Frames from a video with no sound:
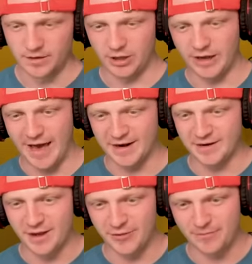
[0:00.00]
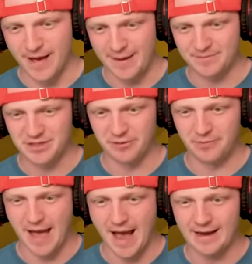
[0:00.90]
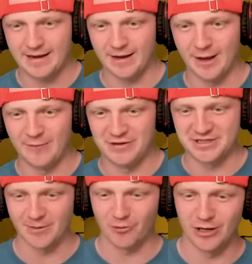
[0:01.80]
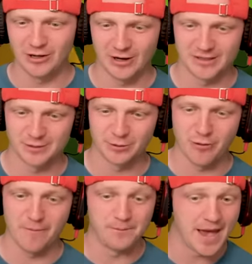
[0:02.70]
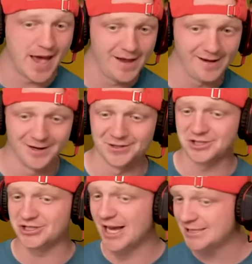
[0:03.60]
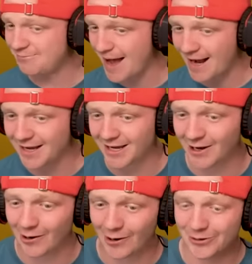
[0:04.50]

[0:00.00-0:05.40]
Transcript: You can add another map to the back of the submarine. You can also throw a bed and a chest back here.